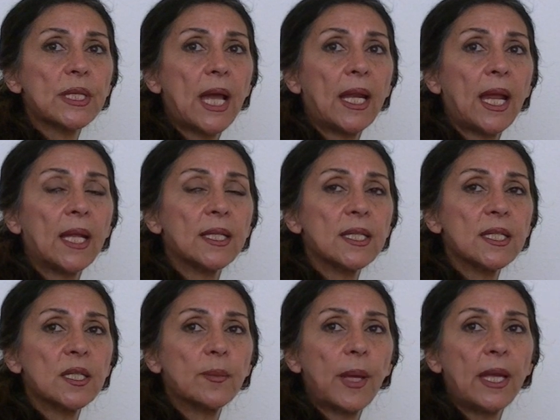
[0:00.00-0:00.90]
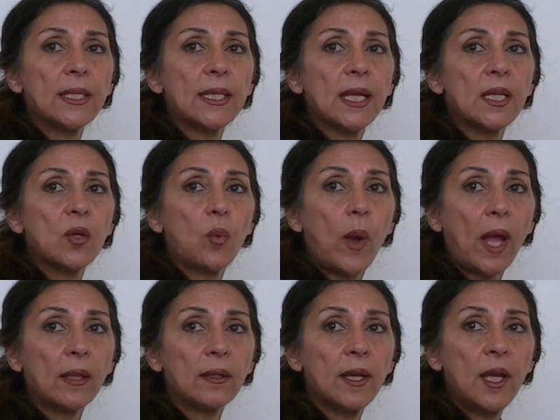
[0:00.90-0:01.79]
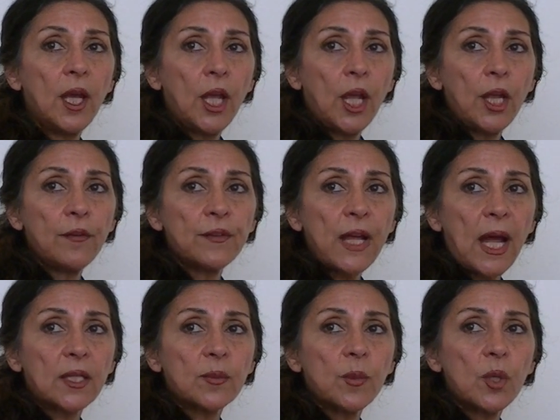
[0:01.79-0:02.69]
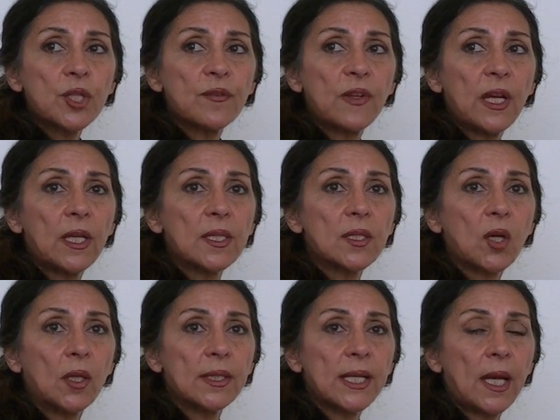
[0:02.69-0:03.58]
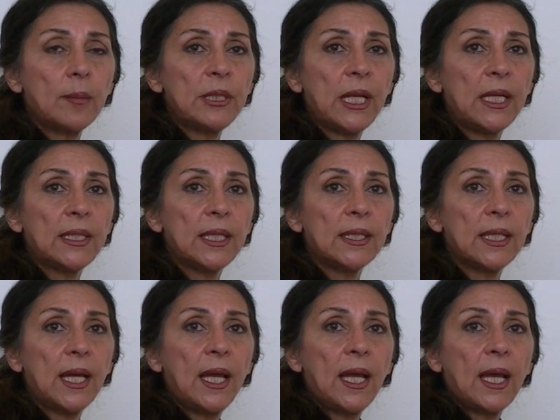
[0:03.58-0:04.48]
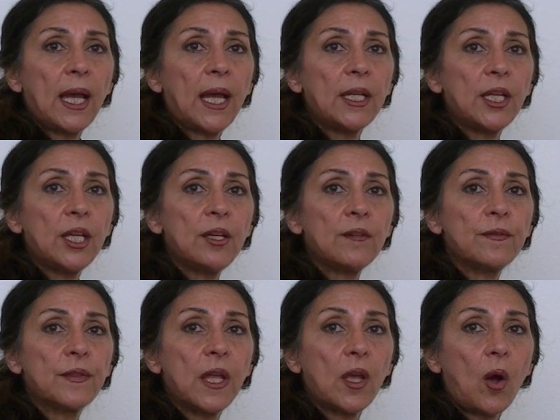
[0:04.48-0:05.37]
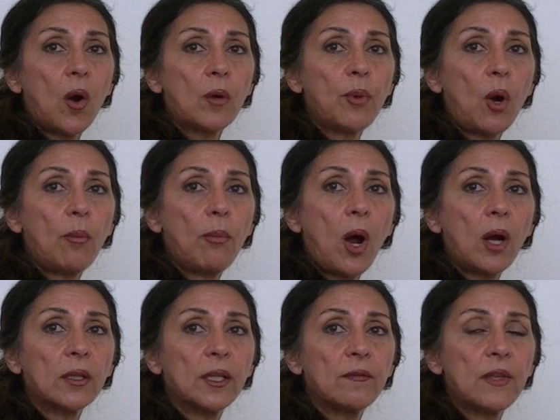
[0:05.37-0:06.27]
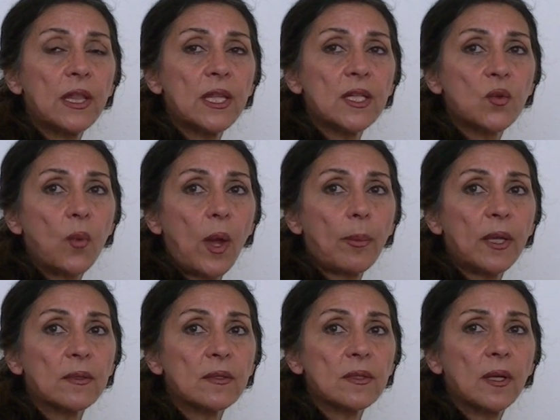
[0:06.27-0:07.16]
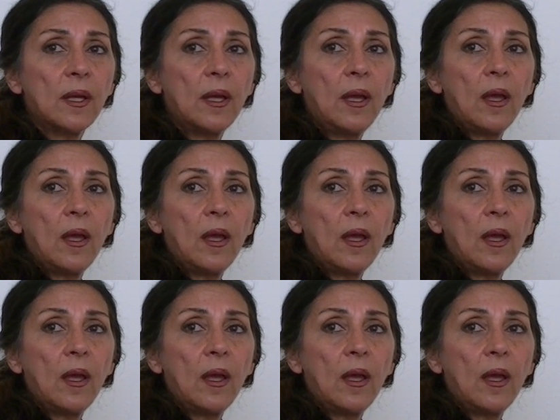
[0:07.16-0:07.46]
and anticipate getting well if the atmosphere is contaminated and if they are bombarded with these weapons?